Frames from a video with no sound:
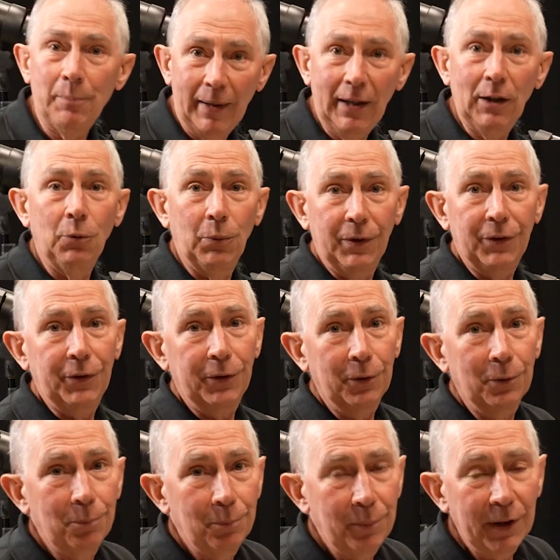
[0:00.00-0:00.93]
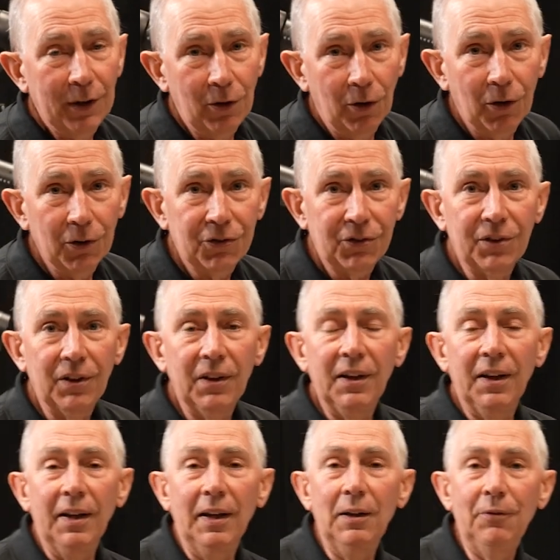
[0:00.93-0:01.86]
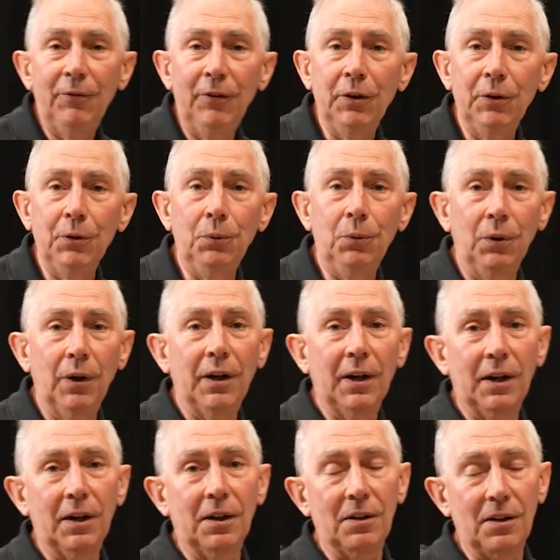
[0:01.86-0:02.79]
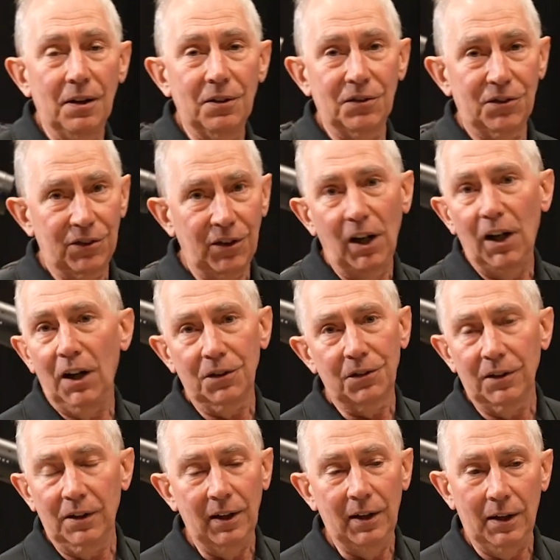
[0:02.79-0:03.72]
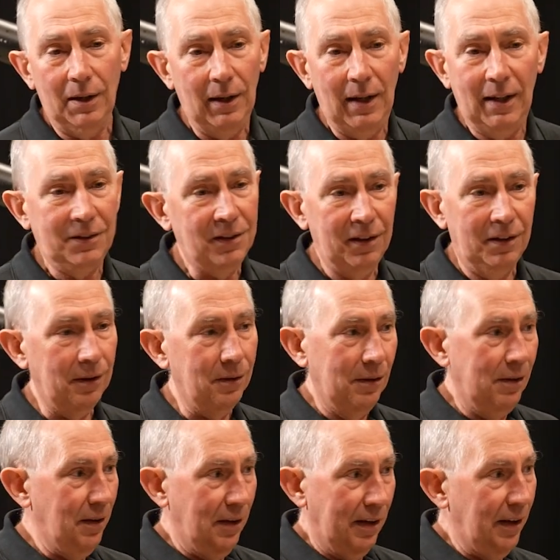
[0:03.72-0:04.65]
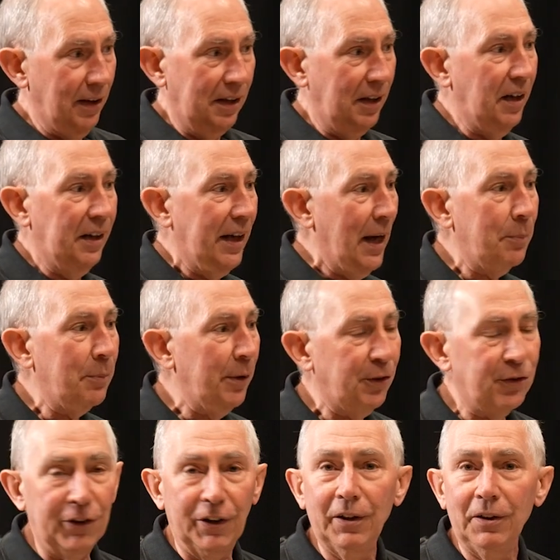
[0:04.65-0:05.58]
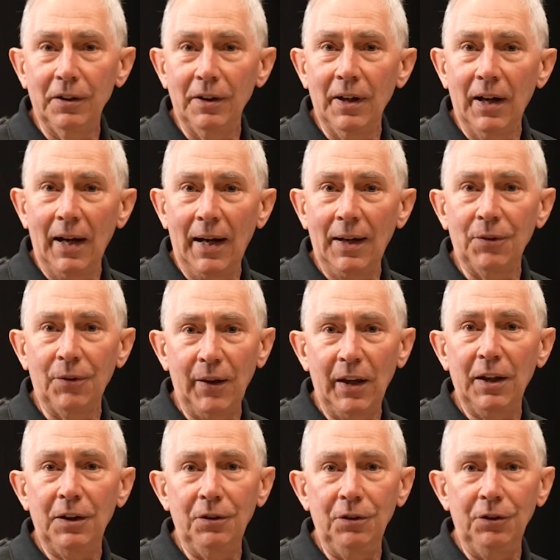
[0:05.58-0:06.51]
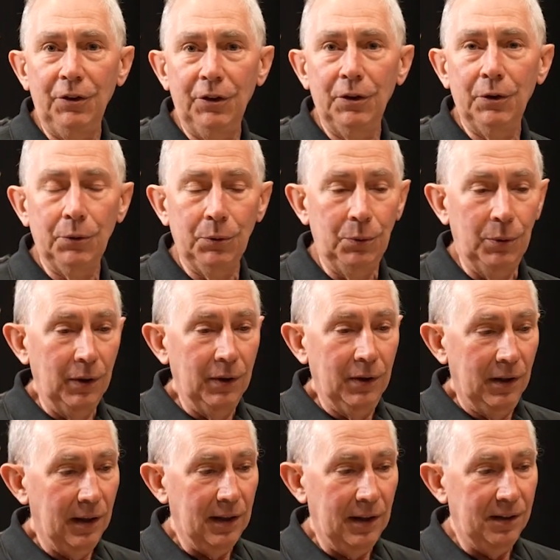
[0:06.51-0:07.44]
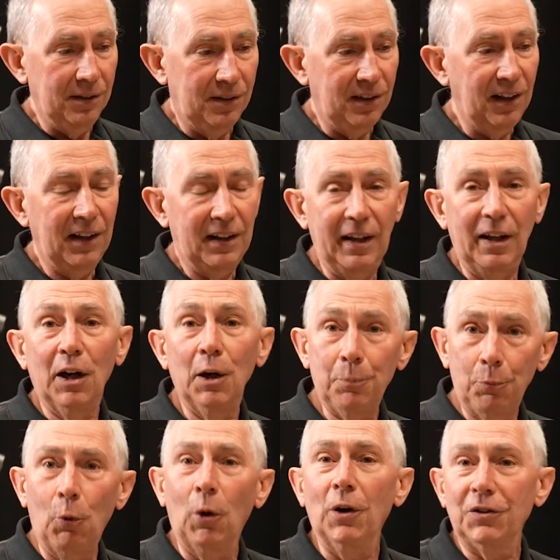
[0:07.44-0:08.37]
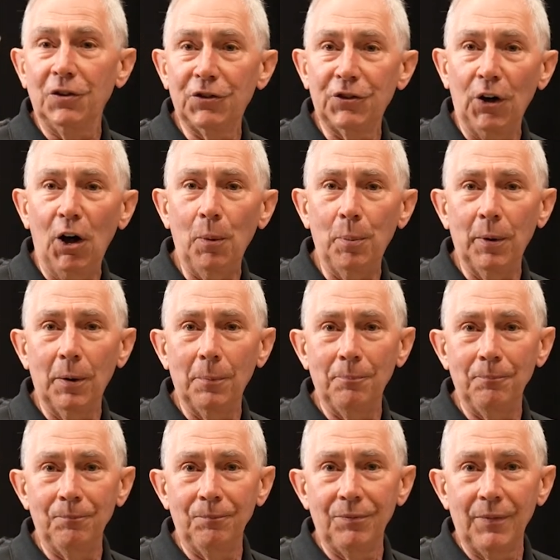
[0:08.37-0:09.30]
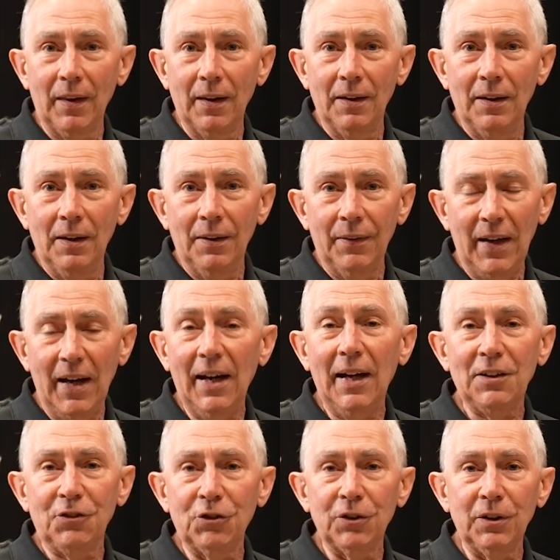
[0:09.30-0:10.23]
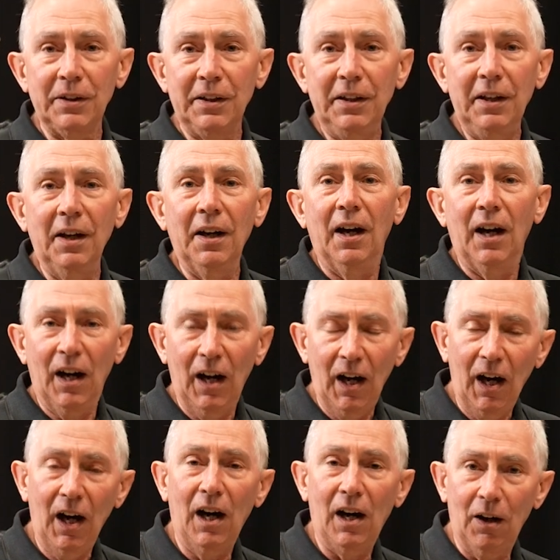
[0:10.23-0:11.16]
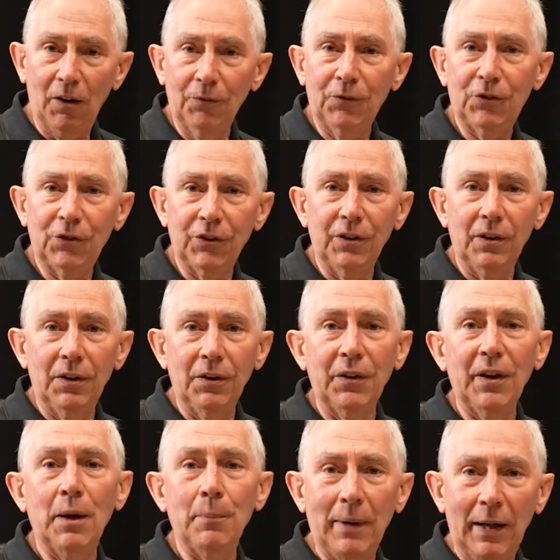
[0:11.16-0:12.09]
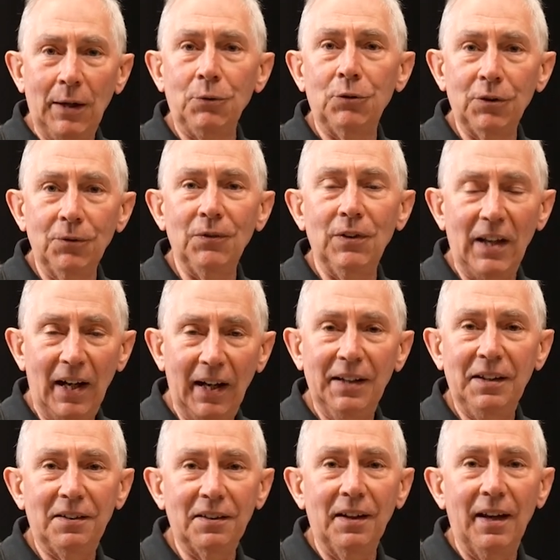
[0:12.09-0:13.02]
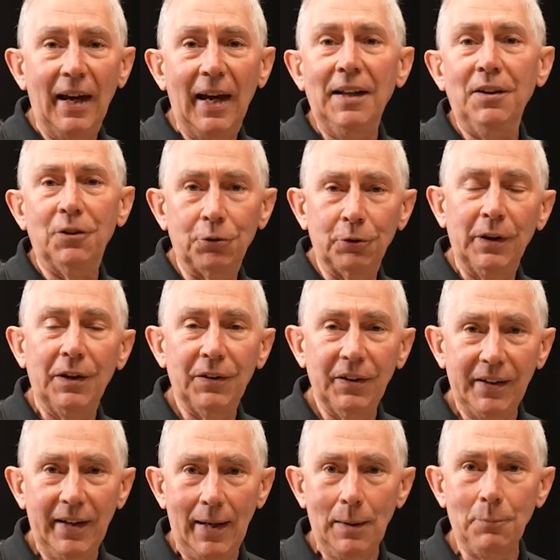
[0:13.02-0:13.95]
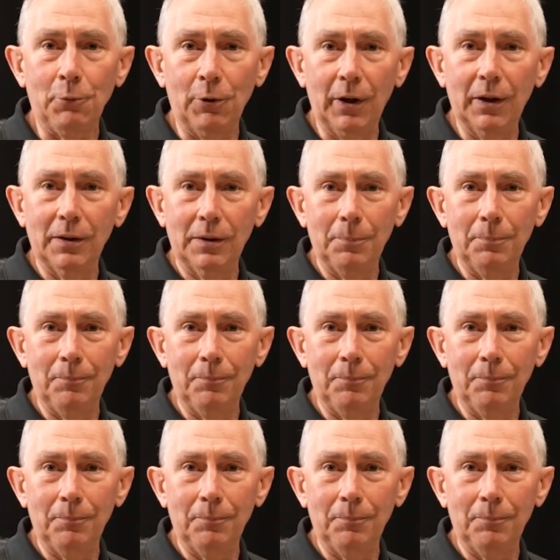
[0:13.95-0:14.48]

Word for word: a bell with you because if you uh, start uh, at a, uh, an aperture and then you uh, take it up one stop, that actually halves the amount of light entering the camera.